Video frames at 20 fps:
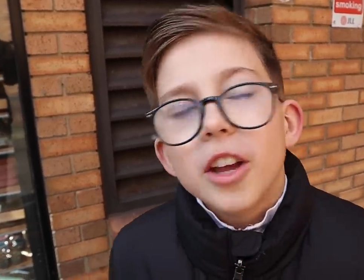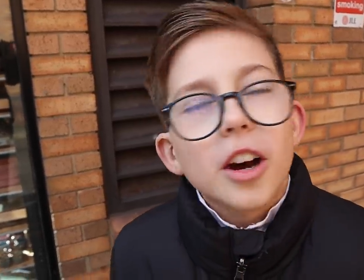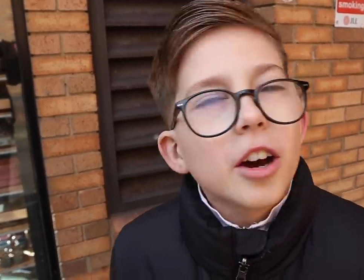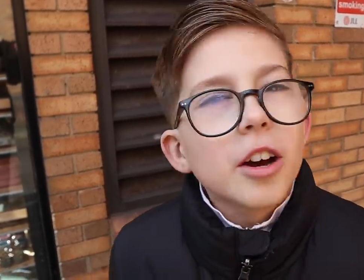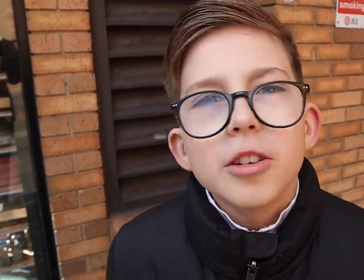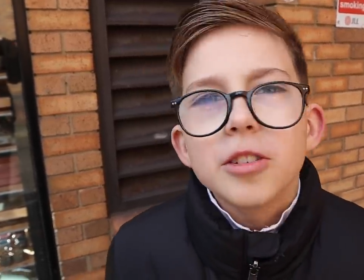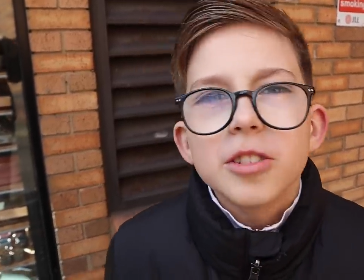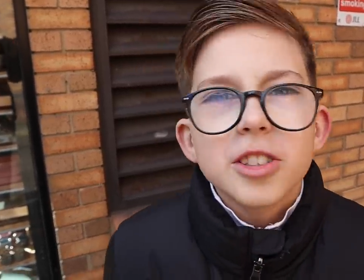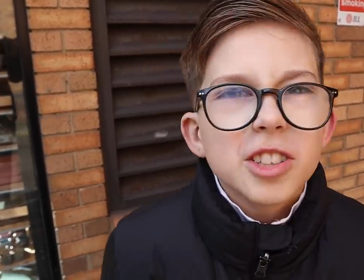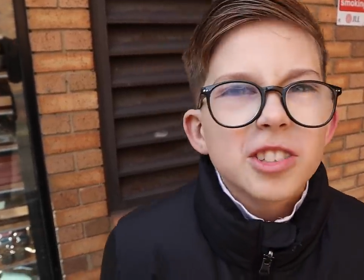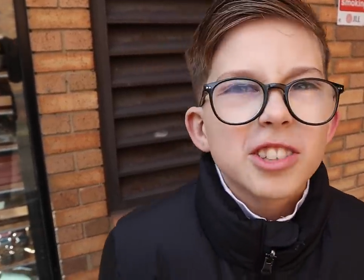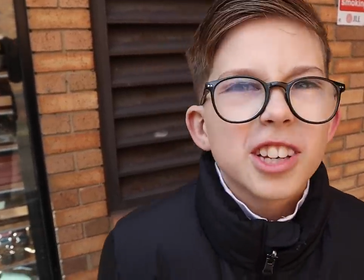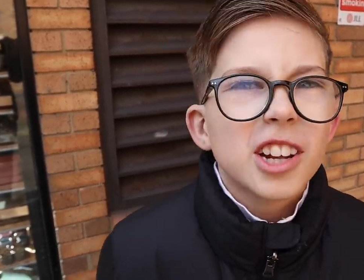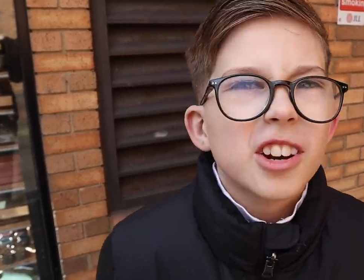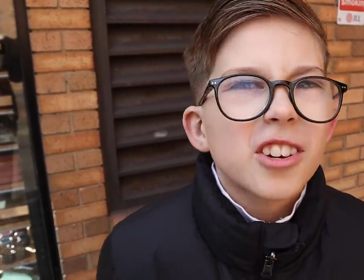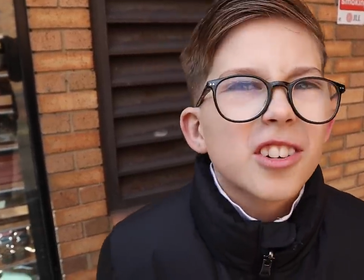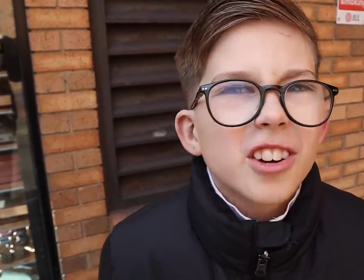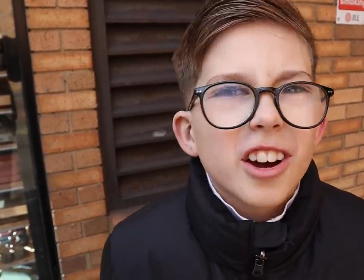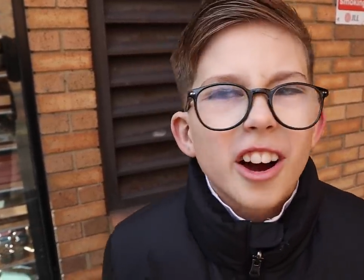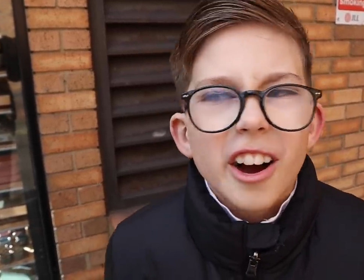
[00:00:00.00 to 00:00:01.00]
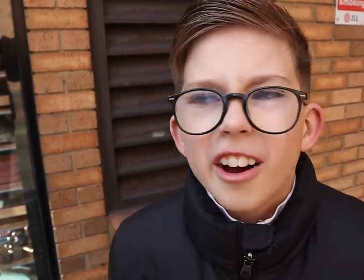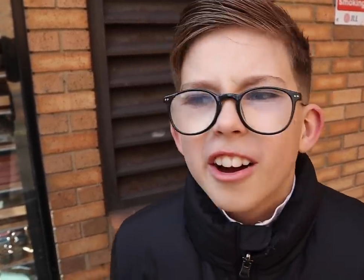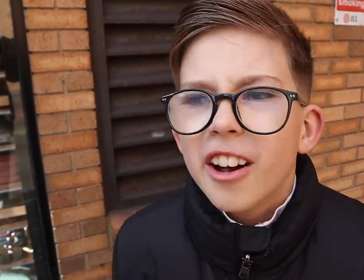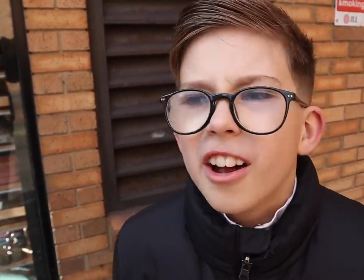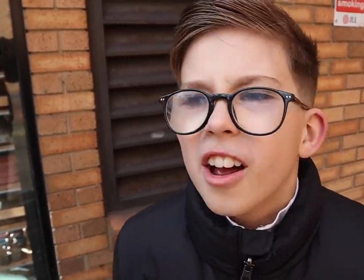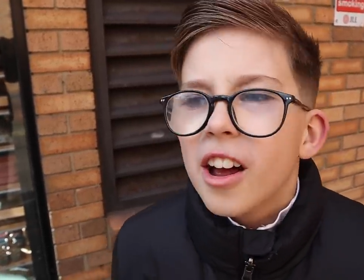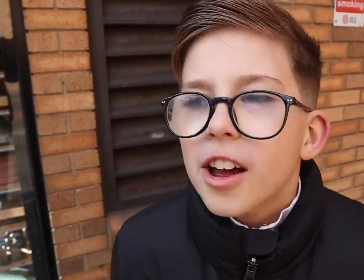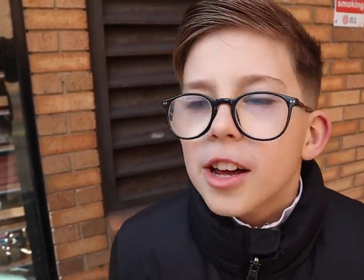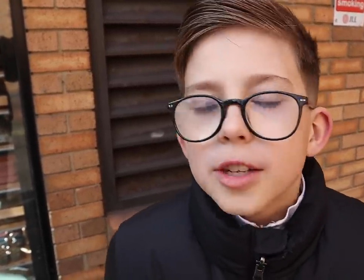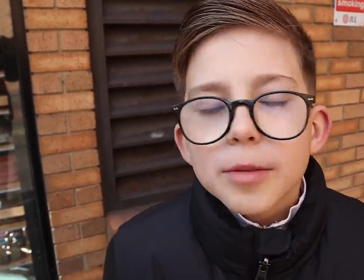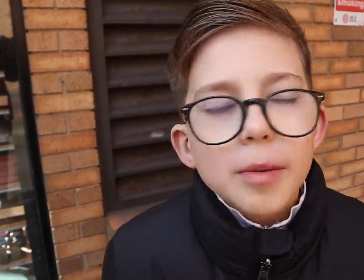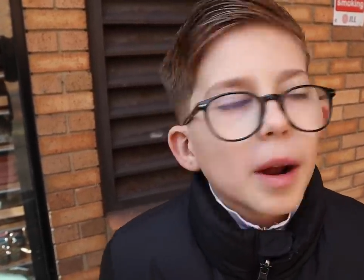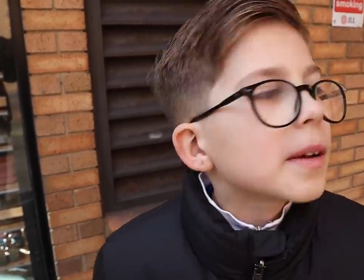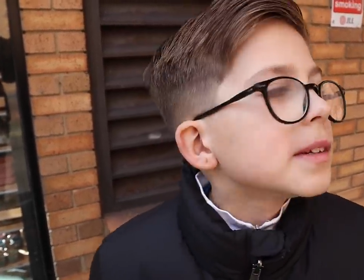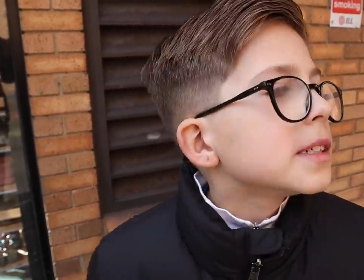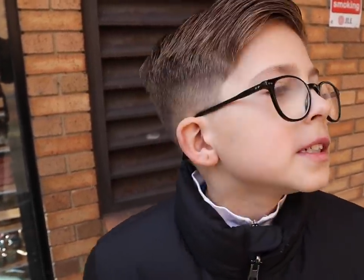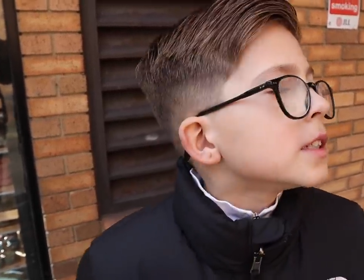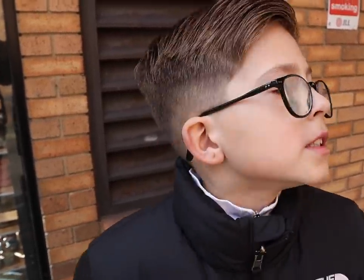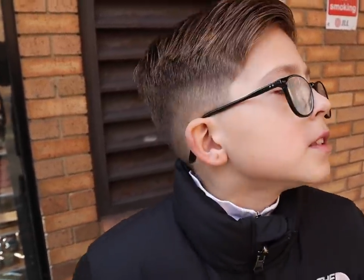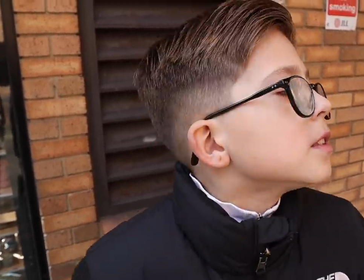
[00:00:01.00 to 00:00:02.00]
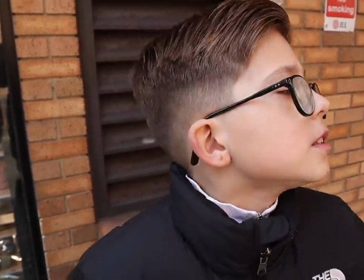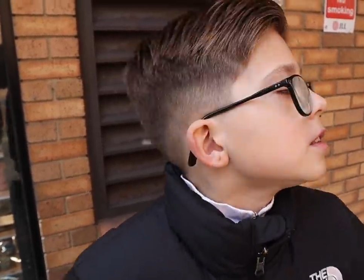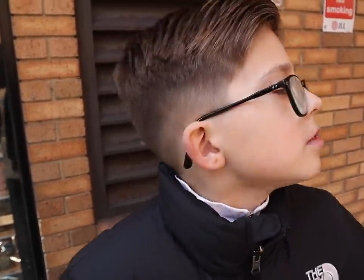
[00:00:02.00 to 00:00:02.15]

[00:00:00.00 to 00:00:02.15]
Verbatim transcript: No, she'll take longer. Really?